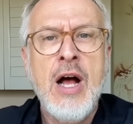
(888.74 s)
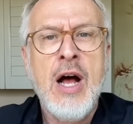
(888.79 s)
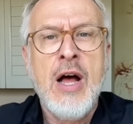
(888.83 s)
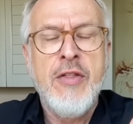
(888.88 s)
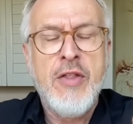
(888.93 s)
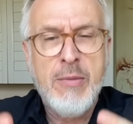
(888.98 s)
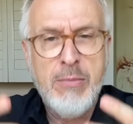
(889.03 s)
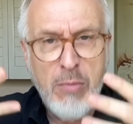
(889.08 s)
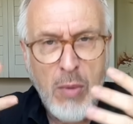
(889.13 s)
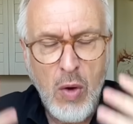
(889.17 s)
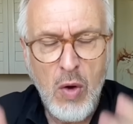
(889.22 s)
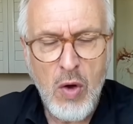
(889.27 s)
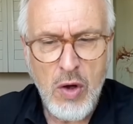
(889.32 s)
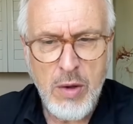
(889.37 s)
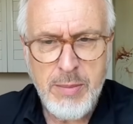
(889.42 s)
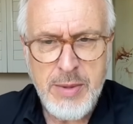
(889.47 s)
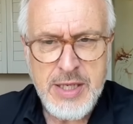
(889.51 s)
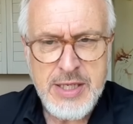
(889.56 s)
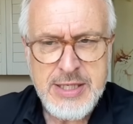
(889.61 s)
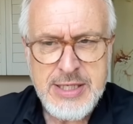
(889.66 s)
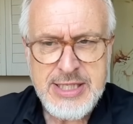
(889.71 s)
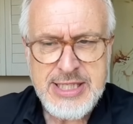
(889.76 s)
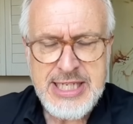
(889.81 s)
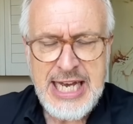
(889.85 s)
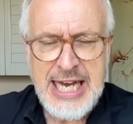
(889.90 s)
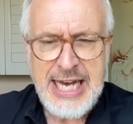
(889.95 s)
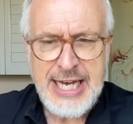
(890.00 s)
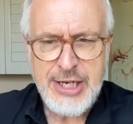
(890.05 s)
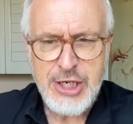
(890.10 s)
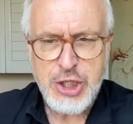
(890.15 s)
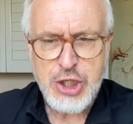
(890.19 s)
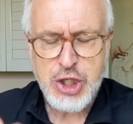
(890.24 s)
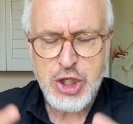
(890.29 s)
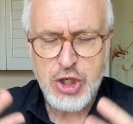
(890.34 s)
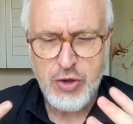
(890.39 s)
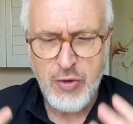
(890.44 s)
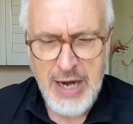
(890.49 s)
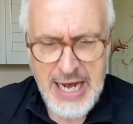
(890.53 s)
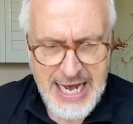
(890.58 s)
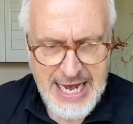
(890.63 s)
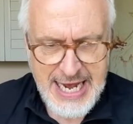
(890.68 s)
the Mormons had a
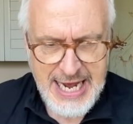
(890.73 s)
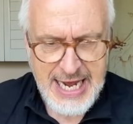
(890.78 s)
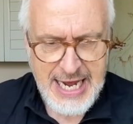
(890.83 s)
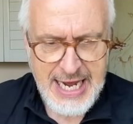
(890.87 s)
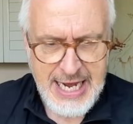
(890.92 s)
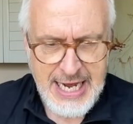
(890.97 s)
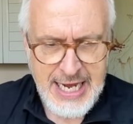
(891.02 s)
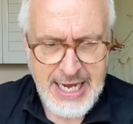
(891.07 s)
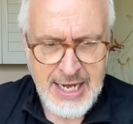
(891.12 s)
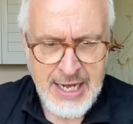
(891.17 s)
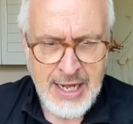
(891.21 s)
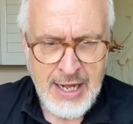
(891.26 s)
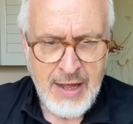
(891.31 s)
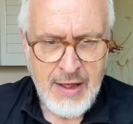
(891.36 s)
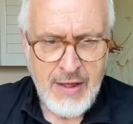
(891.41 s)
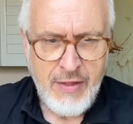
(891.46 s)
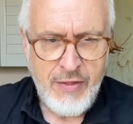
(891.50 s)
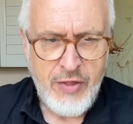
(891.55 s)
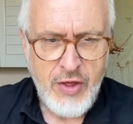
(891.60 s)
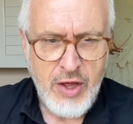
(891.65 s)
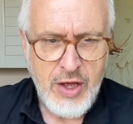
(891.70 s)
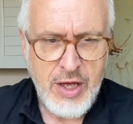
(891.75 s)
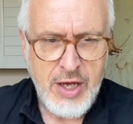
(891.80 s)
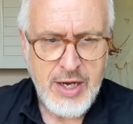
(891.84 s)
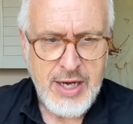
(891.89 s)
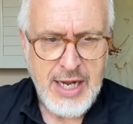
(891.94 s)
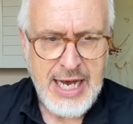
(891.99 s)
tray that